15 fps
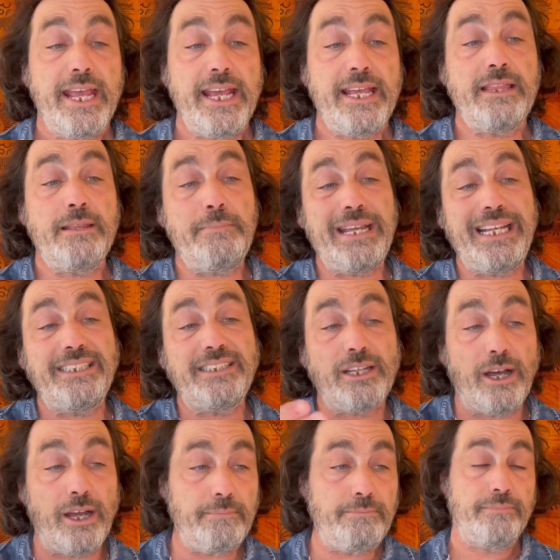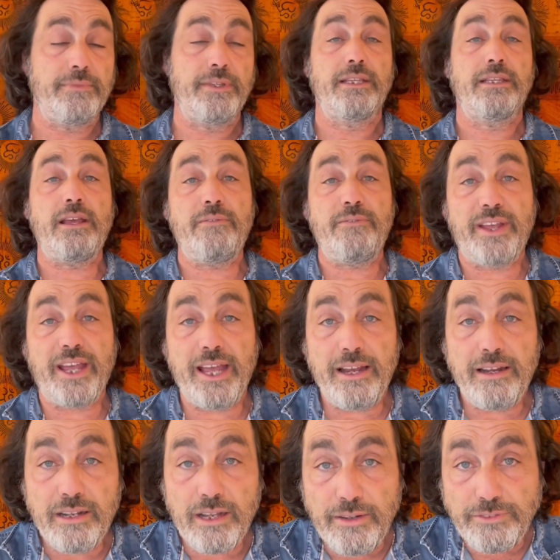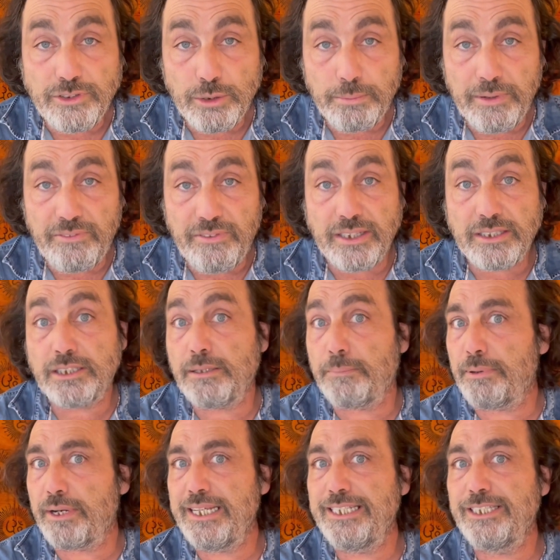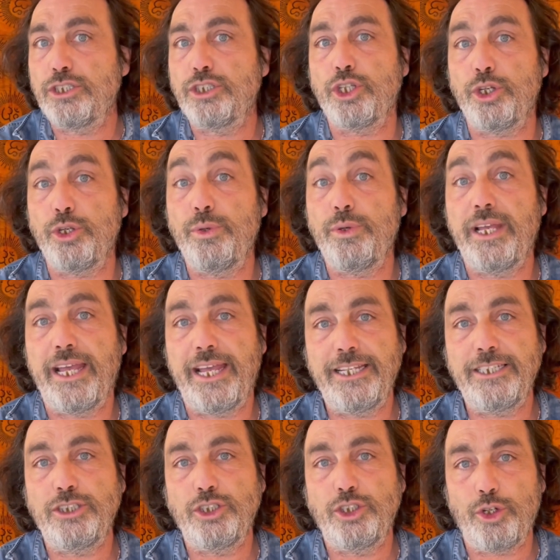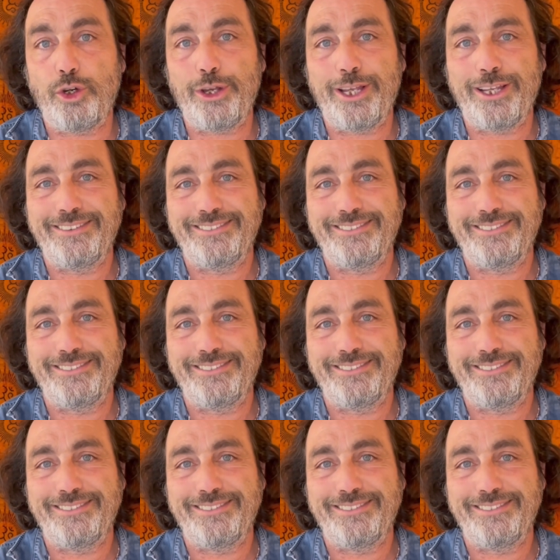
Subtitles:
In the meantime, don't forget, life should be fun, so please do enjoy.